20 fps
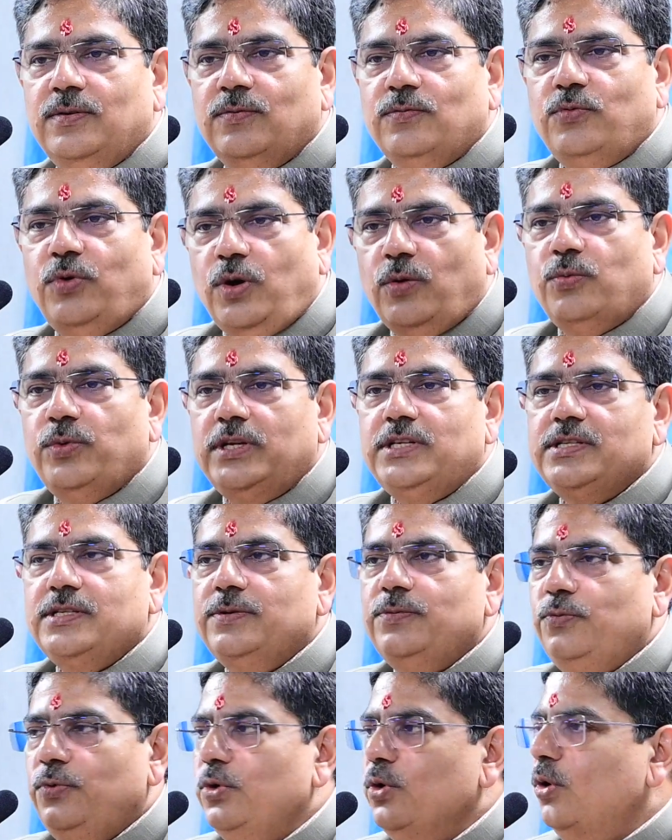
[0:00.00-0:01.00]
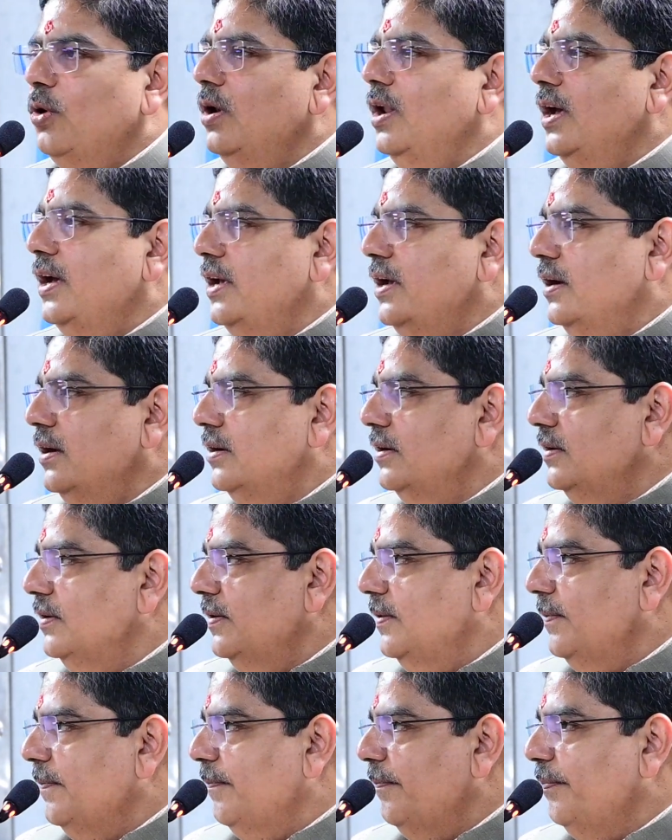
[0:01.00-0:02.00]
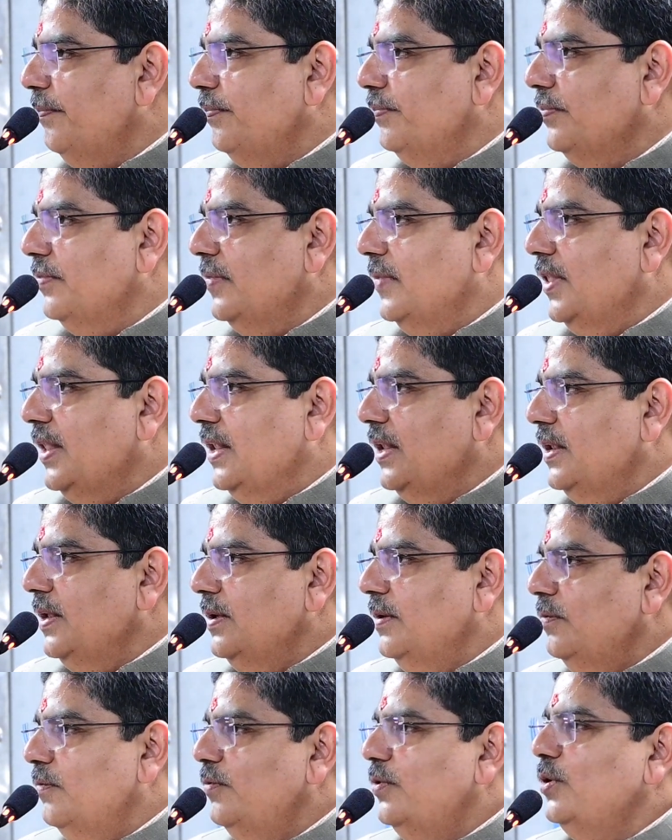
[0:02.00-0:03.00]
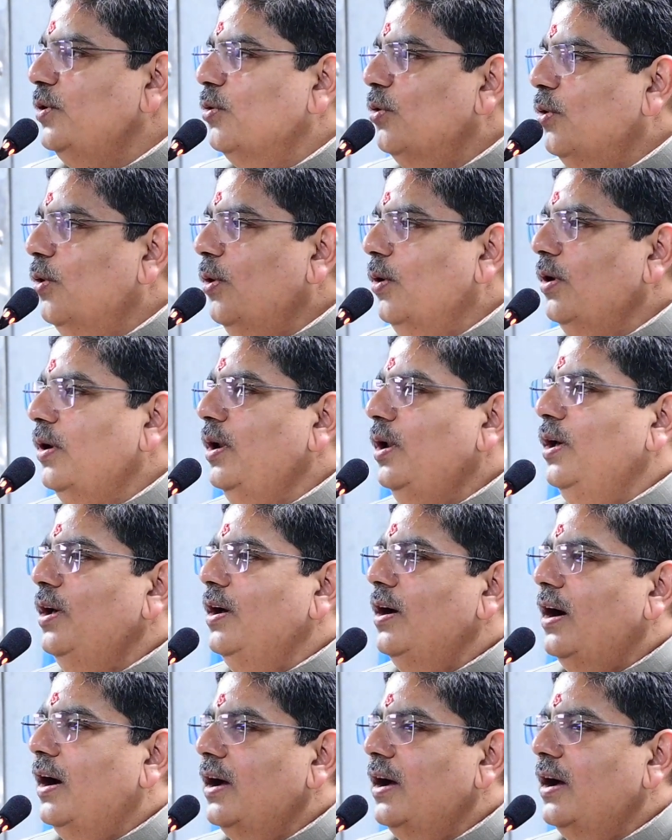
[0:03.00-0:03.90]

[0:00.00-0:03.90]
for which we all are here. We all